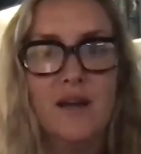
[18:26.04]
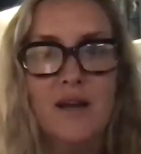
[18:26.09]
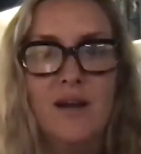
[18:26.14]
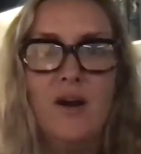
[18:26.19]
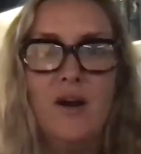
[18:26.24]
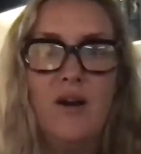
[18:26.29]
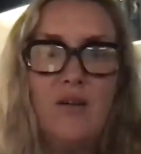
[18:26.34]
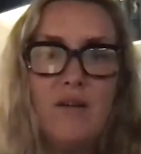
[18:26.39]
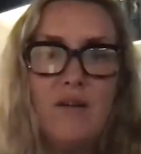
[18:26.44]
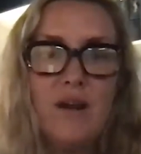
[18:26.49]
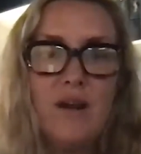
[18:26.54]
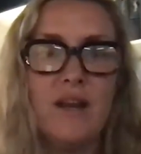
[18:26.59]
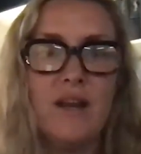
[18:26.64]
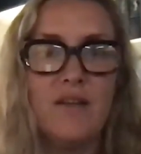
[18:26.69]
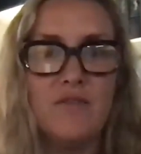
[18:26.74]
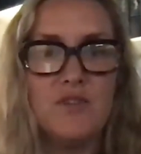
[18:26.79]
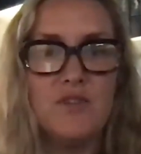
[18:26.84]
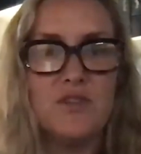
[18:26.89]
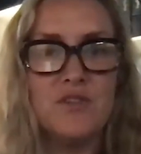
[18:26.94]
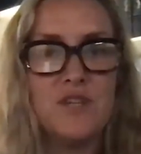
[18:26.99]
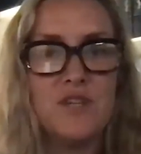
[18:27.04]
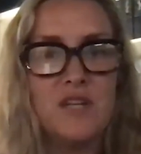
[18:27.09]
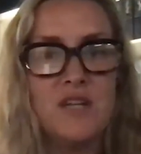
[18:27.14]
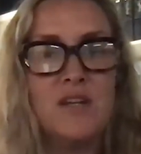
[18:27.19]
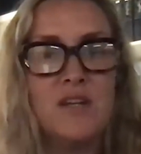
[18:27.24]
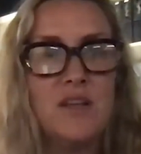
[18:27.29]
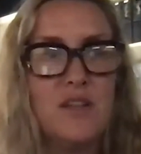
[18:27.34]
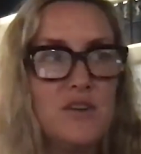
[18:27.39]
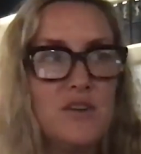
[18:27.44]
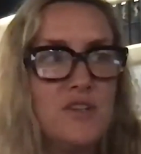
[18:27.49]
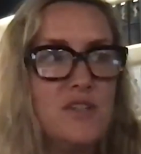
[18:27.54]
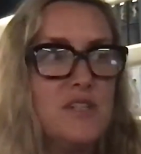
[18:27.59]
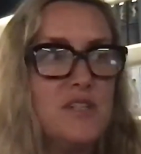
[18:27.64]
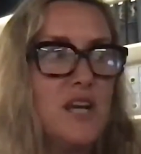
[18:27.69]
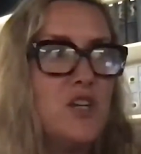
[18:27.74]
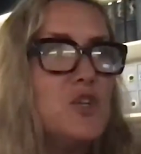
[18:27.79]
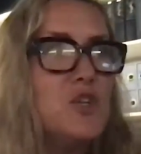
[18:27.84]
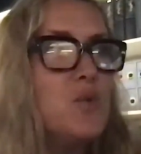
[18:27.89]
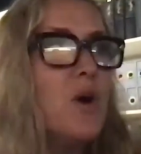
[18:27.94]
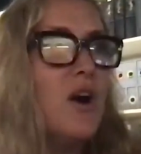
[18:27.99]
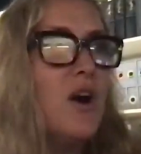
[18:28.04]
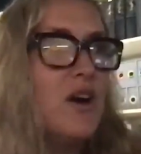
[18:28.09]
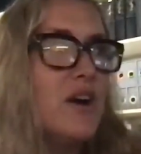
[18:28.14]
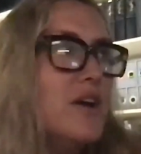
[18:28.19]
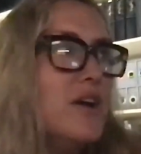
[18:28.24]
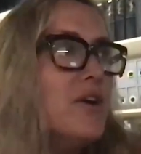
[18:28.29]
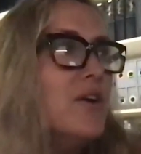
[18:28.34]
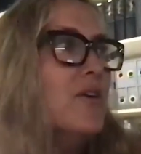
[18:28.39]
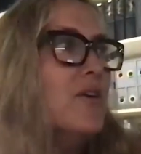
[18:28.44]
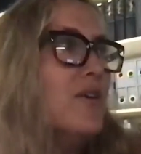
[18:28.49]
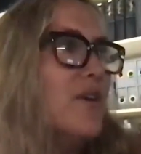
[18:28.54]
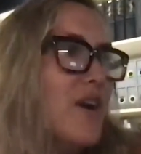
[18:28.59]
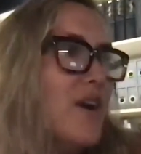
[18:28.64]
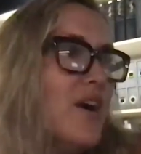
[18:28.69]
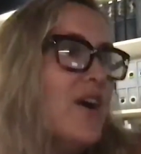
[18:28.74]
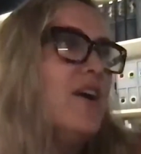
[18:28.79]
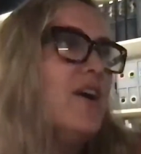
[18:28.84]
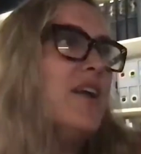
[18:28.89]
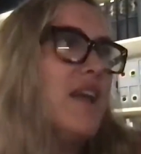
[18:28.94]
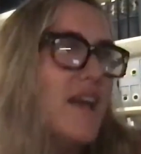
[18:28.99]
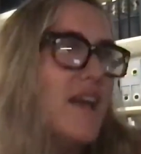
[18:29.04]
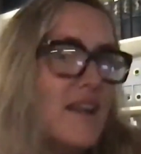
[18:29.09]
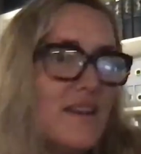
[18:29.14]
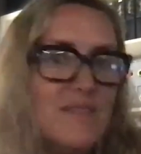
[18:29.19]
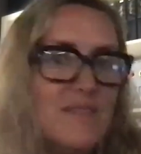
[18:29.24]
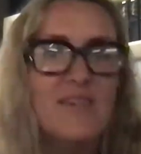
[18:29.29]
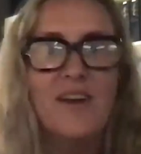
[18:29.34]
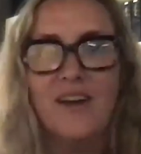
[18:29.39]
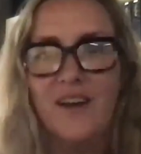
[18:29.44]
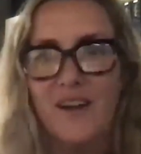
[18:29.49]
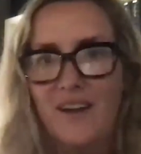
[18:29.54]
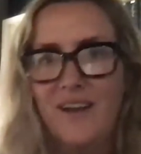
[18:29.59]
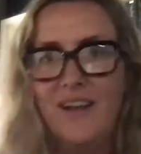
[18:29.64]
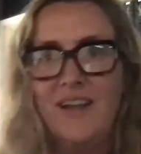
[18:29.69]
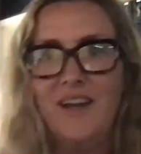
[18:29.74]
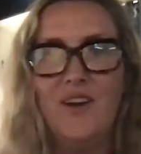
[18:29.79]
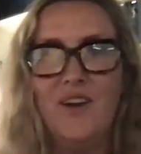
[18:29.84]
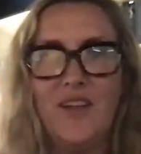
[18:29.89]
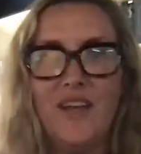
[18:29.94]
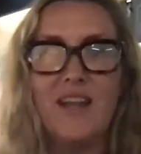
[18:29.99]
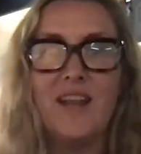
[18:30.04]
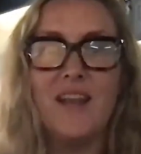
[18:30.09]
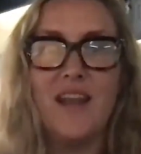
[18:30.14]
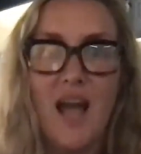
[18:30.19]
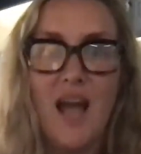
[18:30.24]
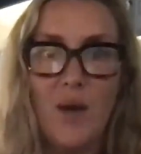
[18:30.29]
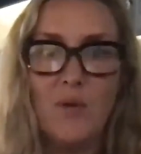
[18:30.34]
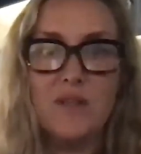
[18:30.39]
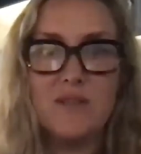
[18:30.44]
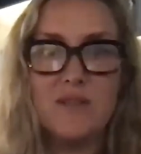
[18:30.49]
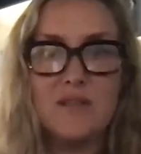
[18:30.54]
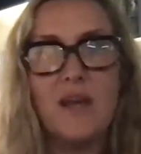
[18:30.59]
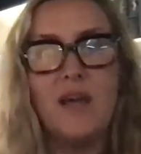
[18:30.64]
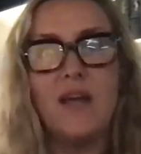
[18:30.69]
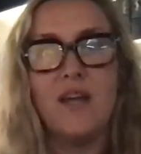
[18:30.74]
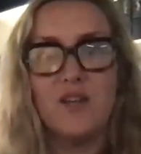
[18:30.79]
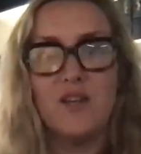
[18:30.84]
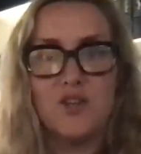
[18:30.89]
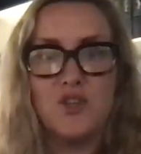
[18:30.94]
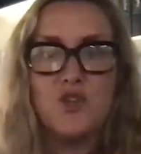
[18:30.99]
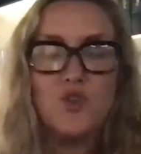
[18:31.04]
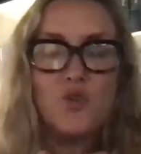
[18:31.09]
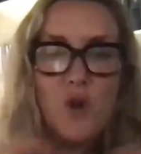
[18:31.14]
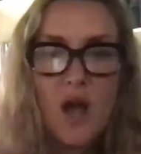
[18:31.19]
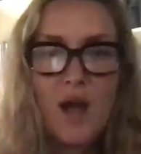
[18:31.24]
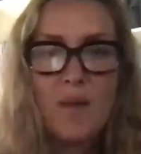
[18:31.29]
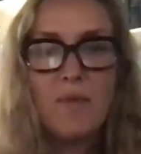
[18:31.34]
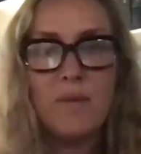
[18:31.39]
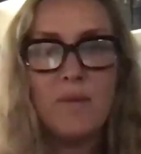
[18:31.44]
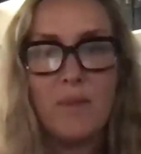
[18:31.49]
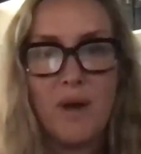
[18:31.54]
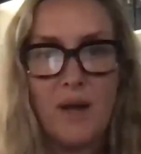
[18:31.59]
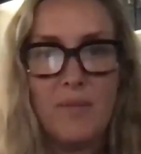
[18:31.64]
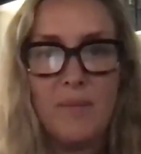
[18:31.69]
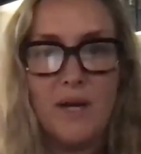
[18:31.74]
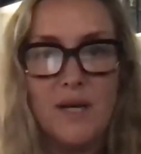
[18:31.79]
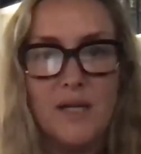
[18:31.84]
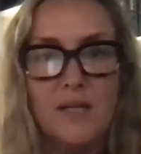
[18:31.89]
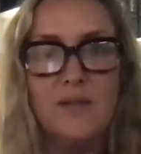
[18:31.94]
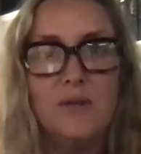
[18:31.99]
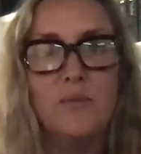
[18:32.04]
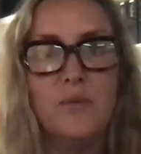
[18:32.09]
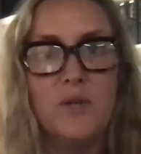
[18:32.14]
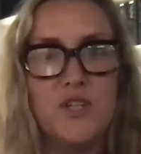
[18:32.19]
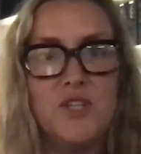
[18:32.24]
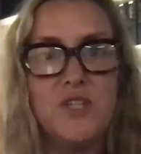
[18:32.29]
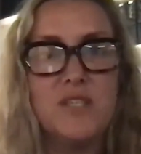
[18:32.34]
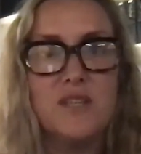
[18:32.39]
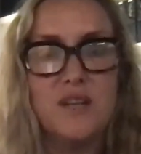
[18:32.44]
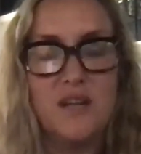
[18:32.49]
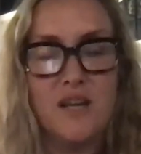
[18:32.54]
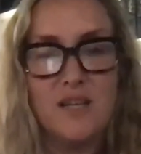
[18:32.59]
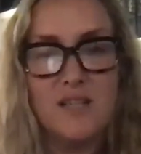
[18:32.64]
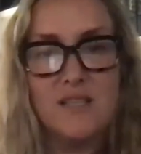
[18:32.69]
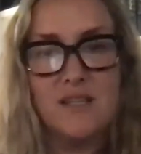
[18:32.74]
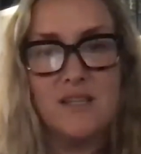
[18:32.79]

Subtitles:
all right, I've just seen another statuario again. You're like, now it's like drama mama, which is awesome.